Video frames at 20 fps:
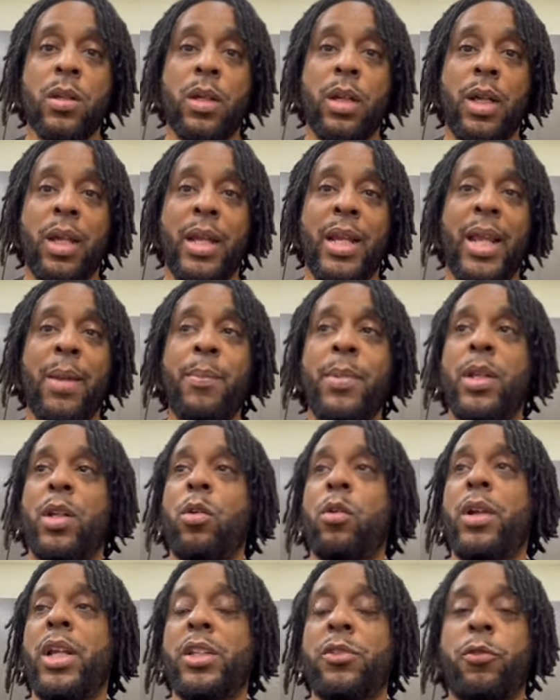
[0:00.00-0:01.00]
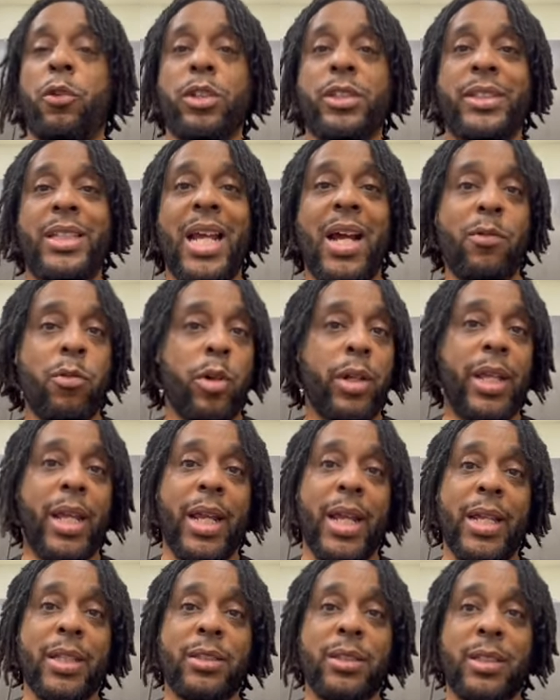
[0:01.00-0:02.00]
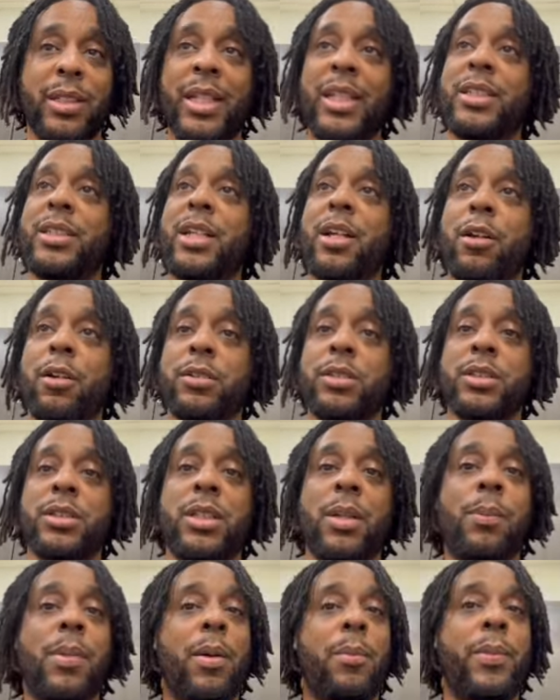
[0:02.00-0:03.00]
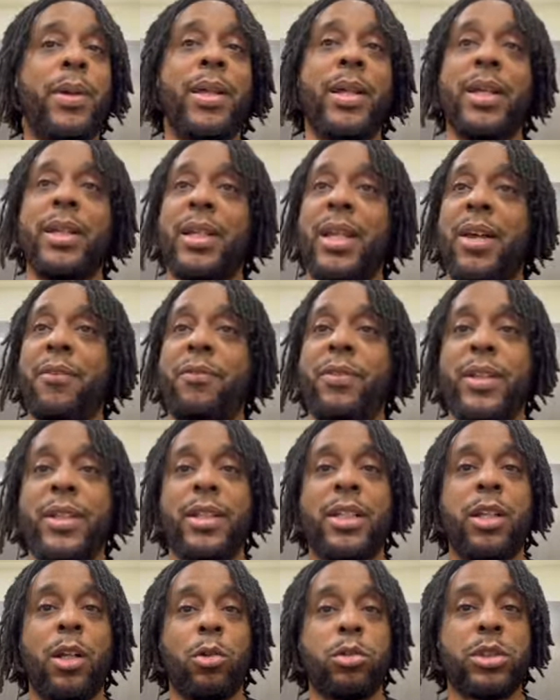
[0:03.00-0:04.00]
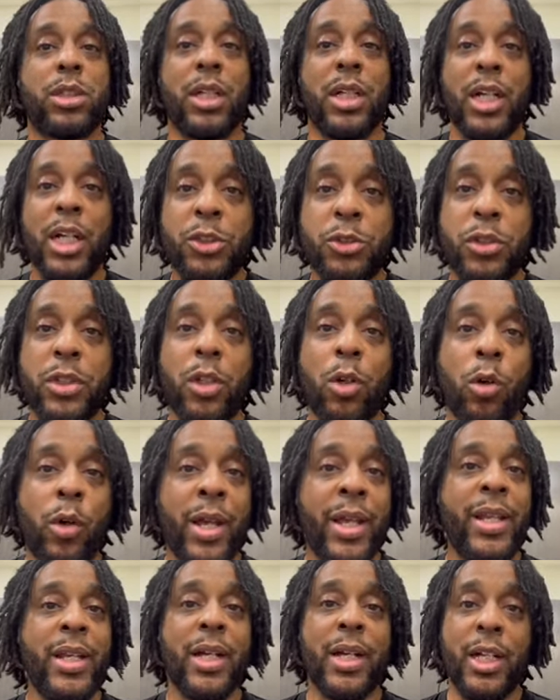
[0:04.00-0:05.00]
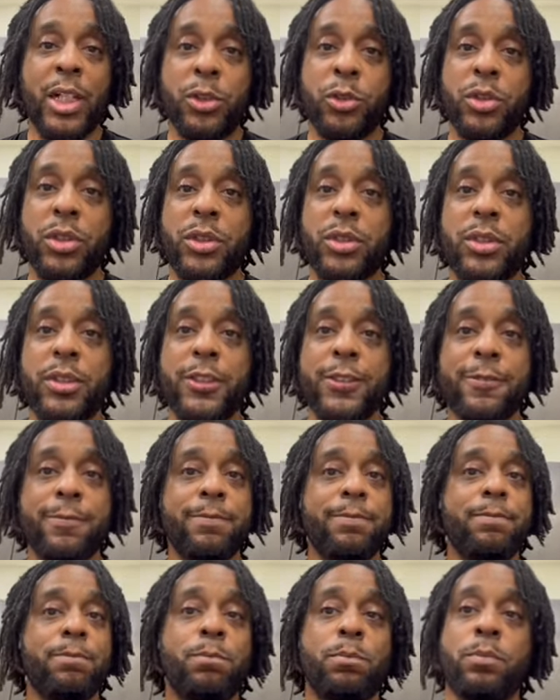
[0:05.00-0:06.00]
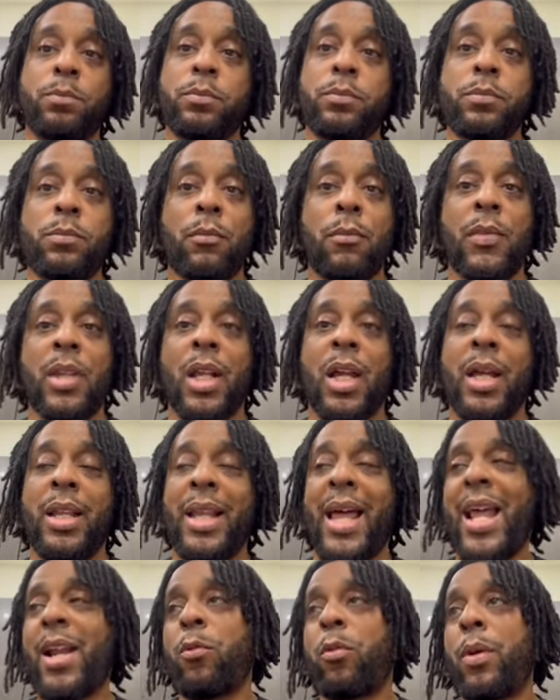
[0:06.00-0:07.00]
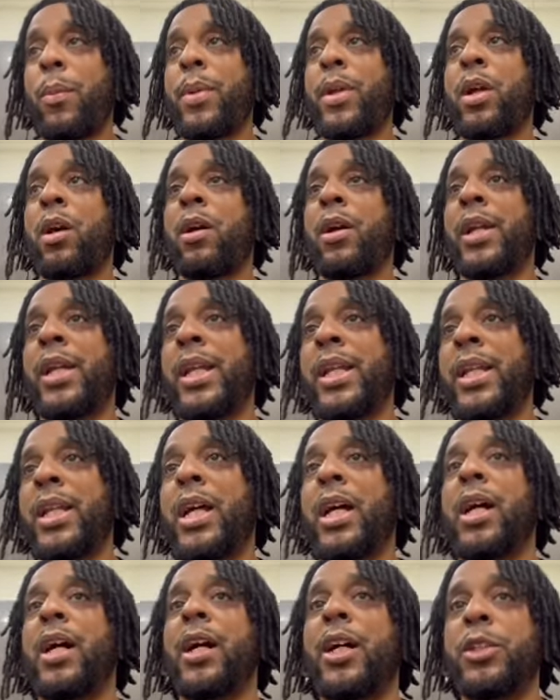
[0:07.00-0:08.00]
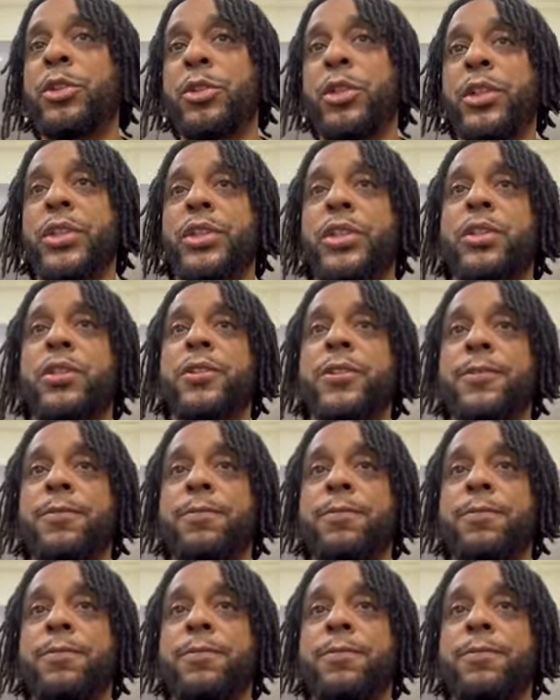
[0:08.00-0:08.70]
And they've been doing this for several years. These girls, some of them in the definitely close to 100 or in the hundreds. A lot of women are in the hundreds.